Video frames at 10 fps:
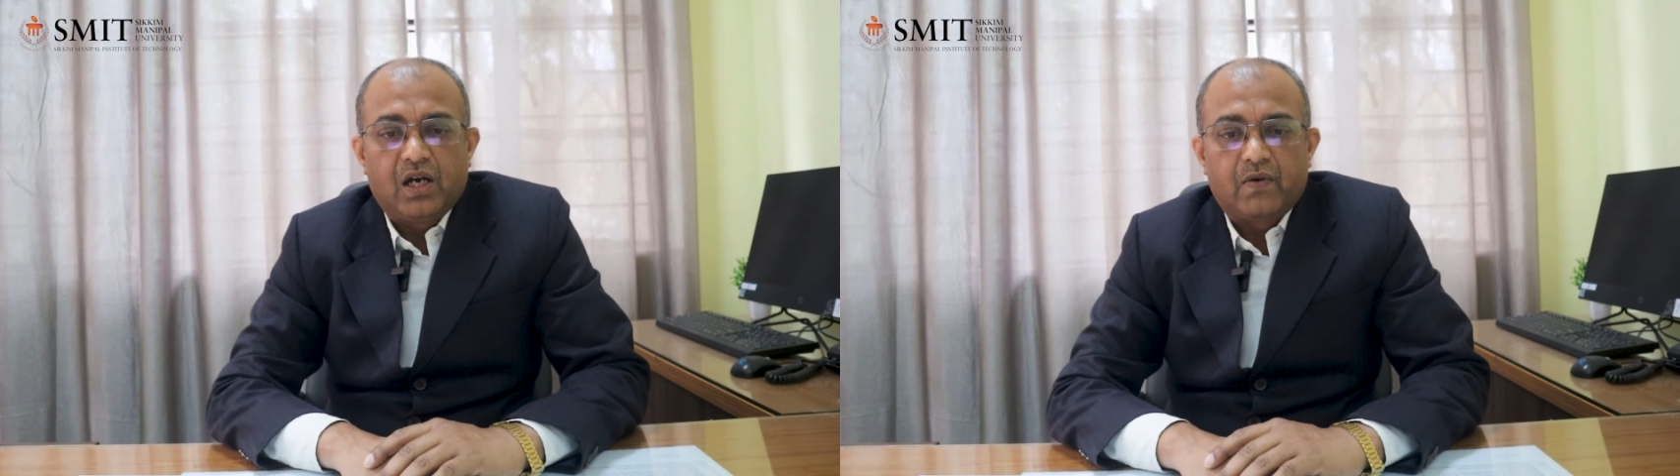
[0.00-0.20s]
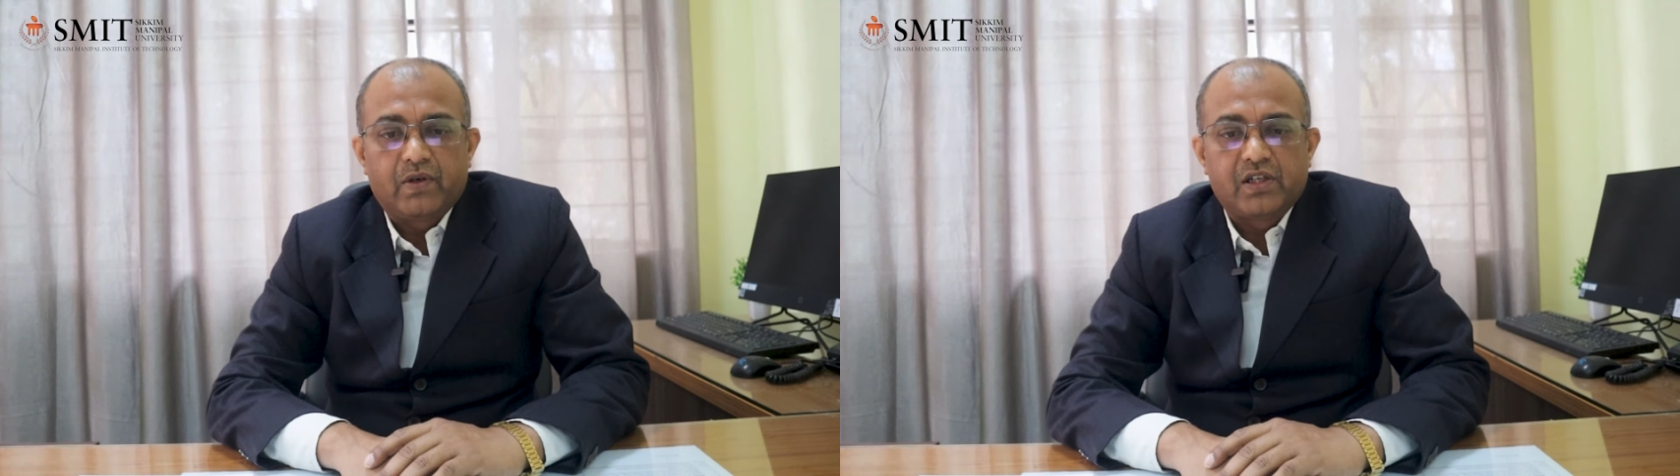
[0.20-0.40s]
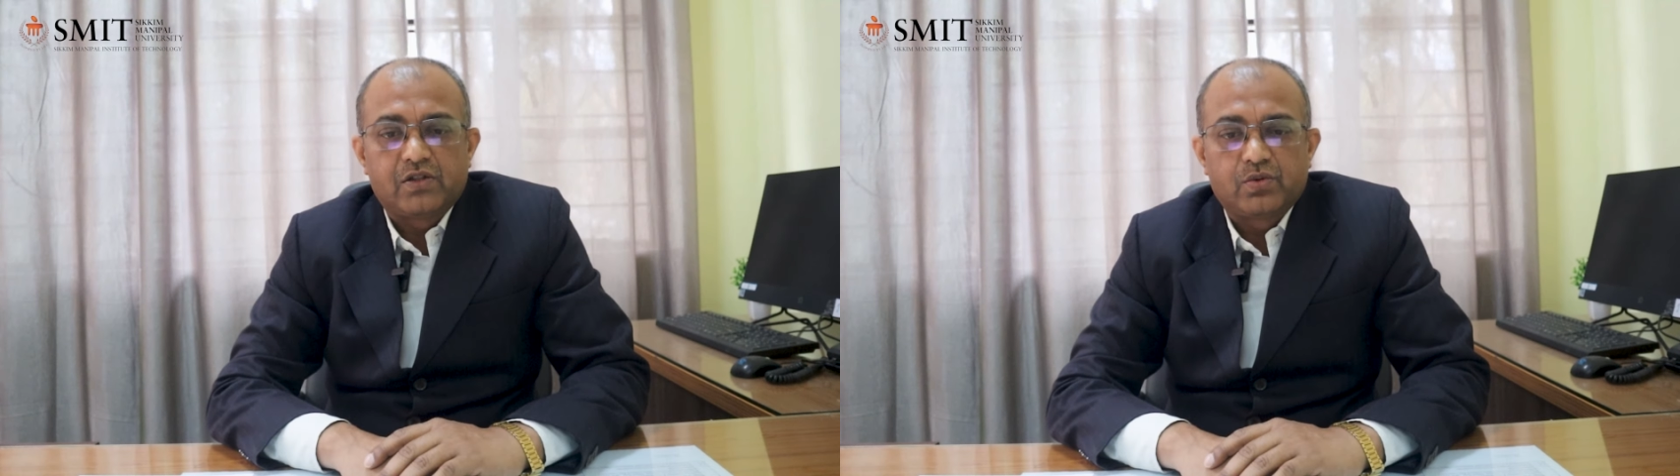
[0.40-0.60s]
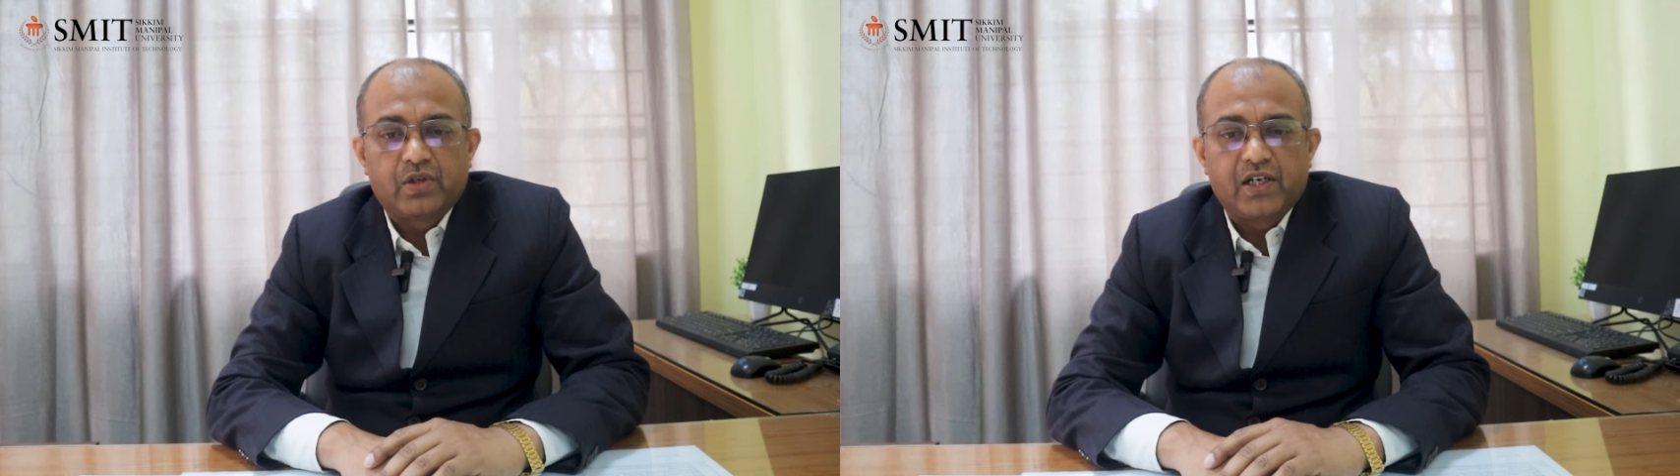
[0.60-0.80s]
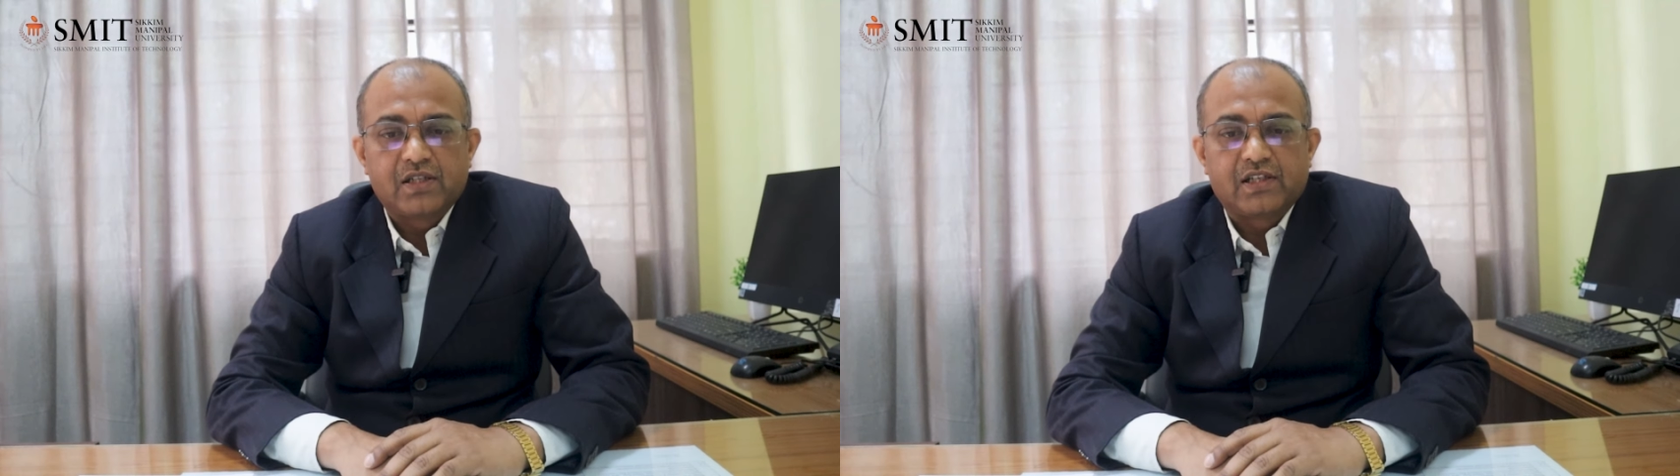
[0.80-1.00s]
Our
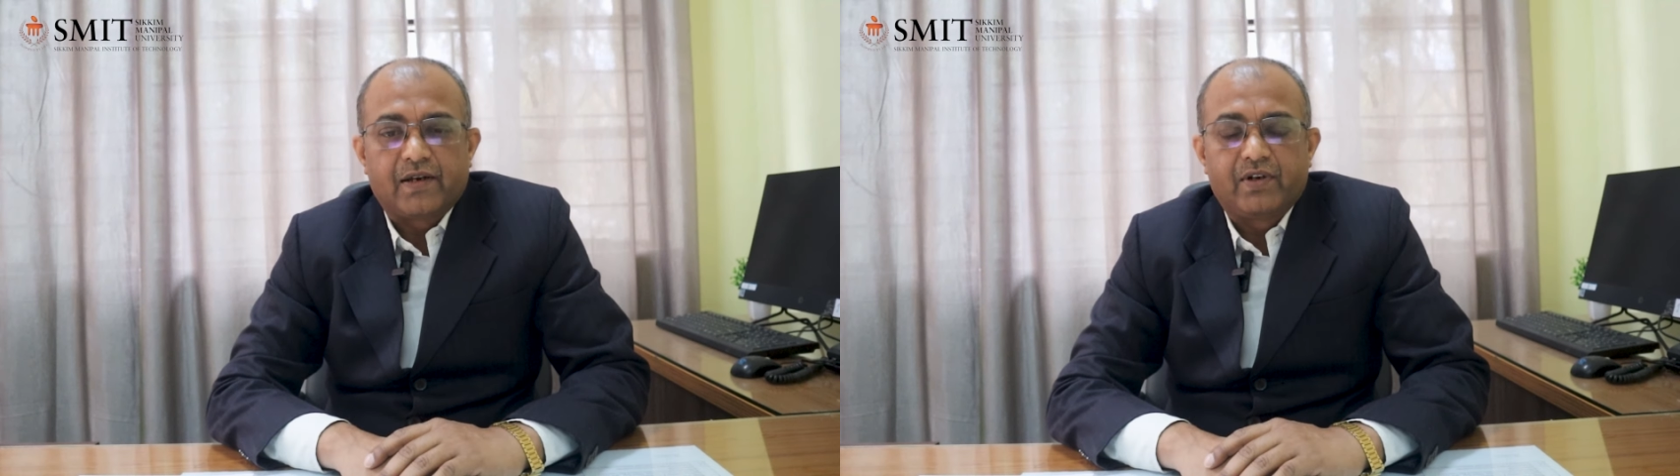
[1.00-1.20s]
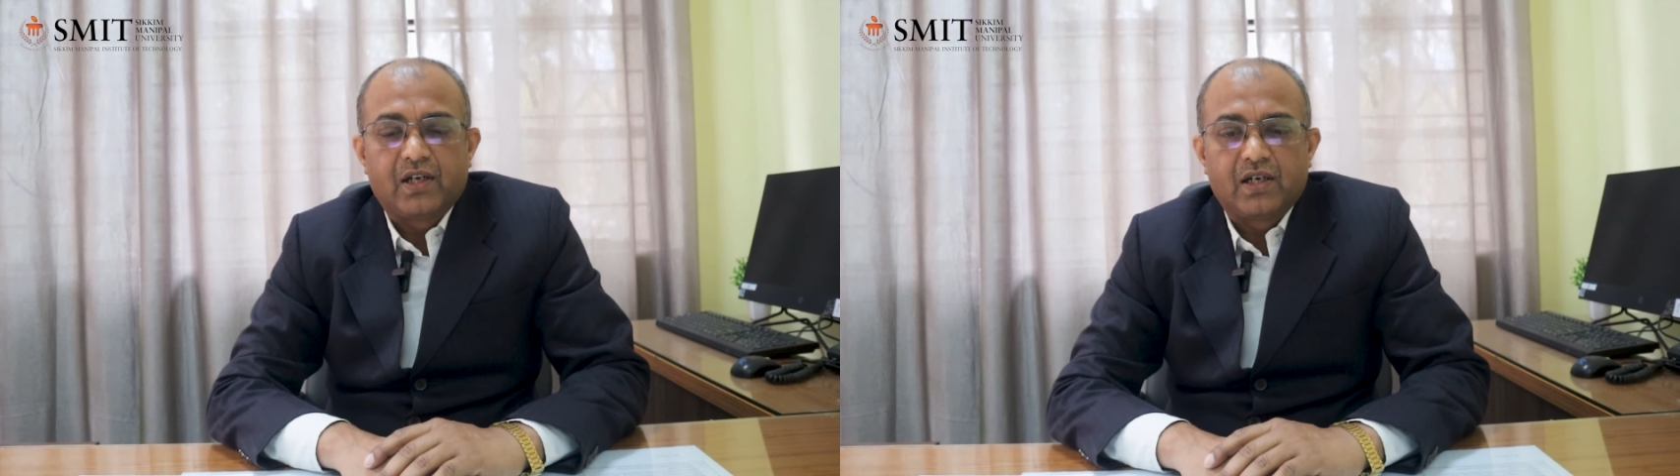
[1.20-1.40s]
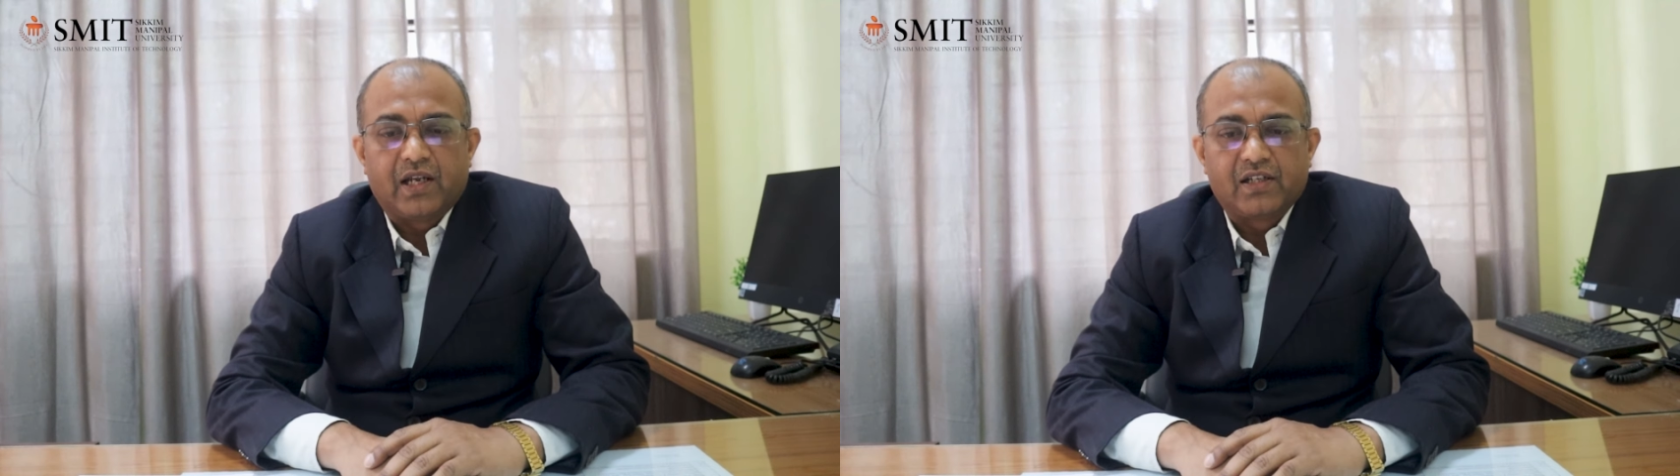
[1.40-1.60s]
students have done